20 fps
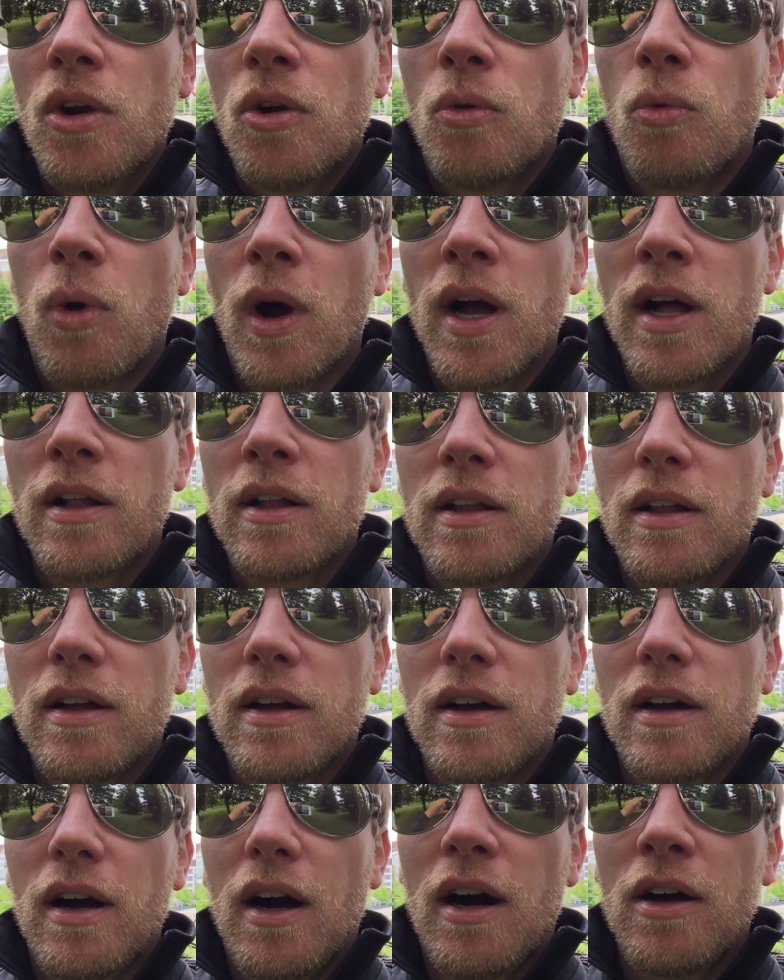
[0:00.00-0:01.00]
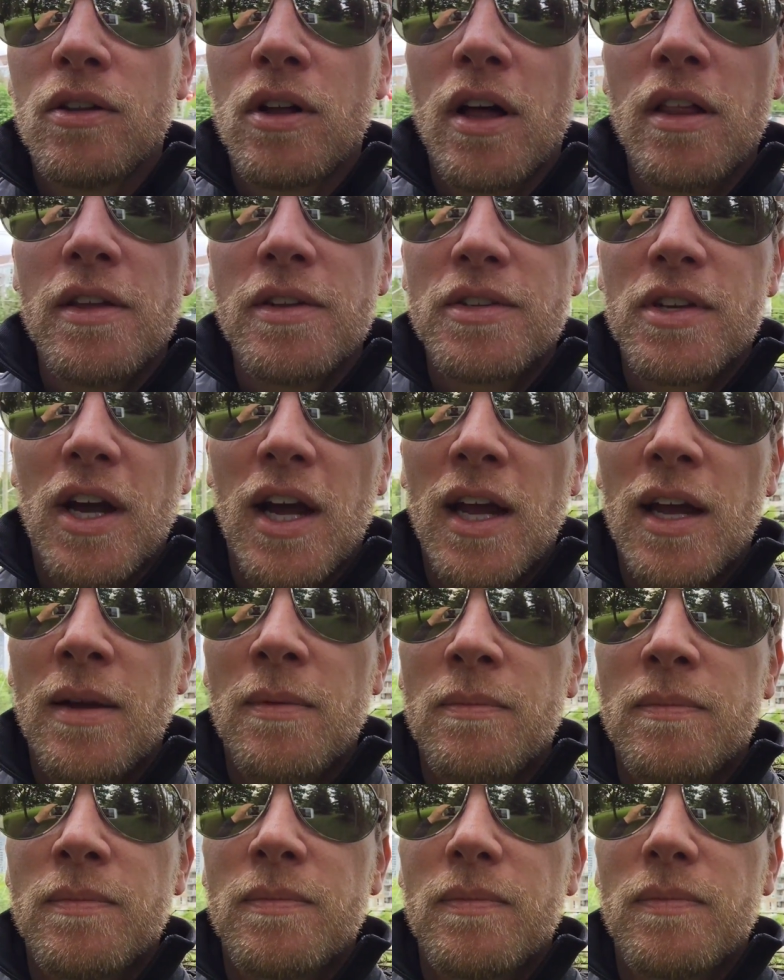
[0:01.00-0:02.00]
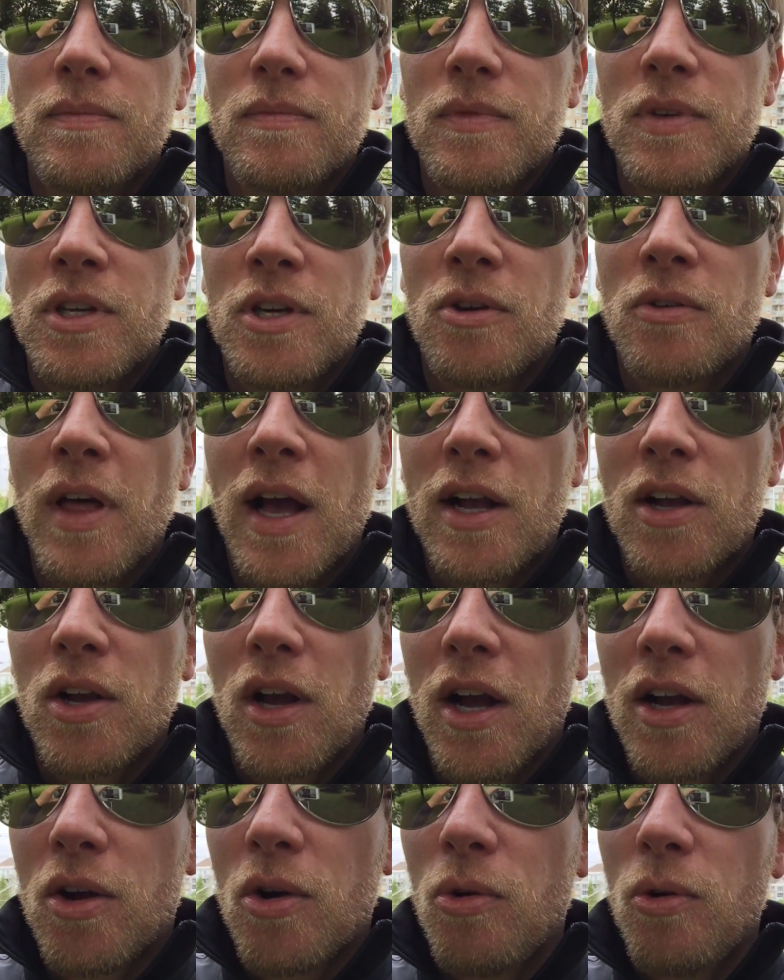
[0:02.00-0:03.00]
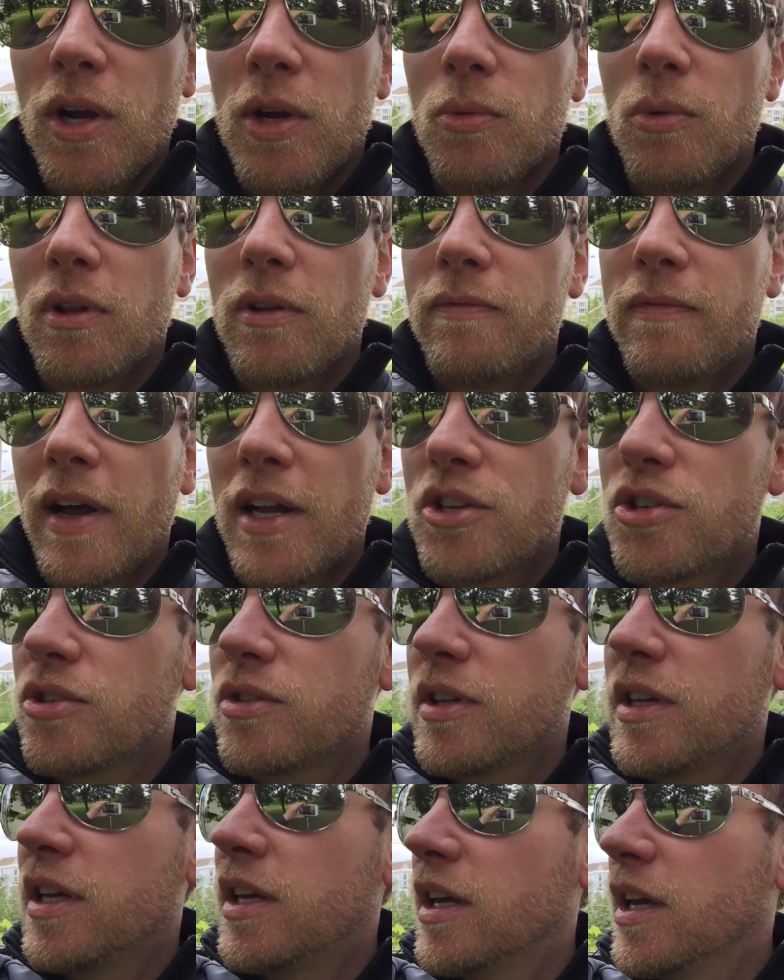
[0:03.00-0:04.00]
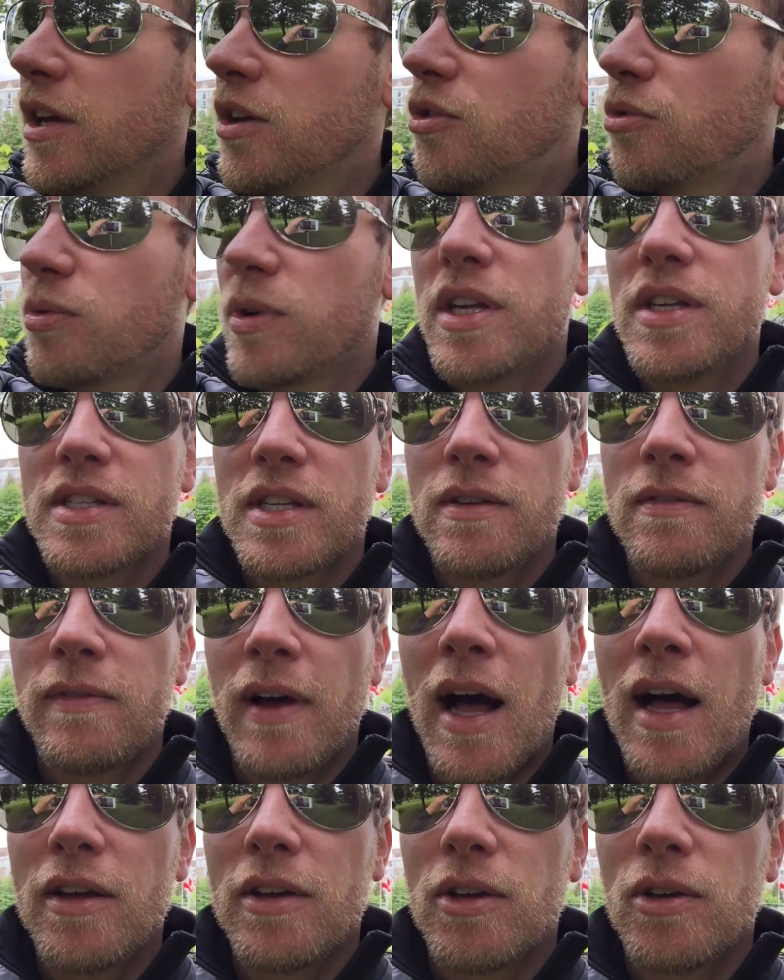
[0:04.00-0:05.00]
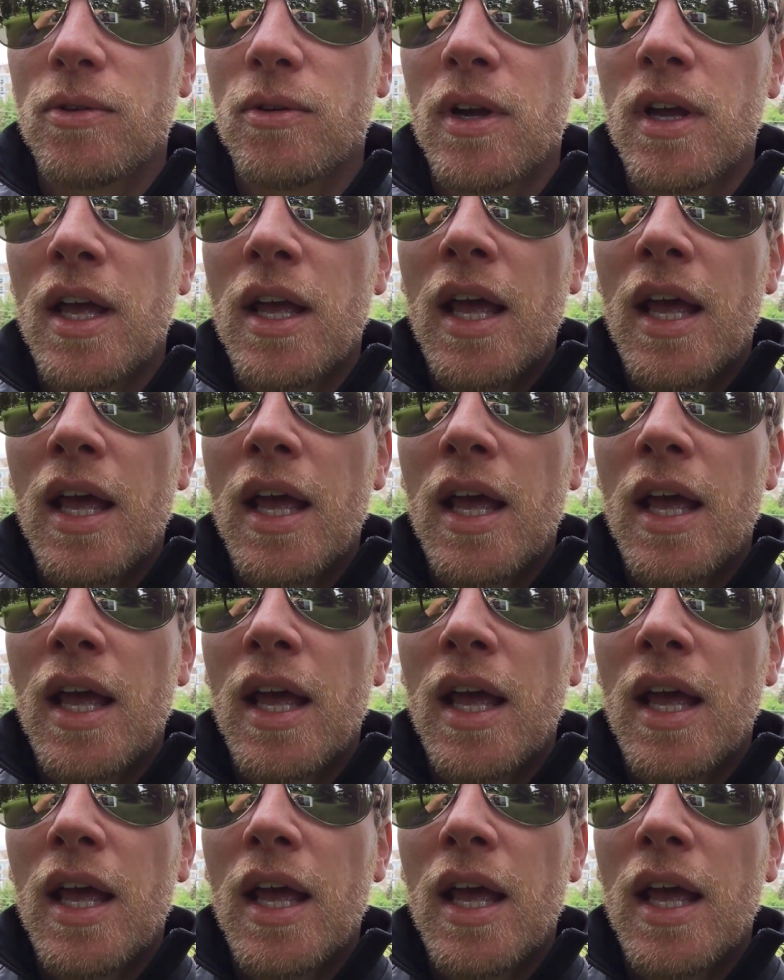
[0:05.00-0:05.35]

well, a lot of the time, that a coin will eventually increase in value.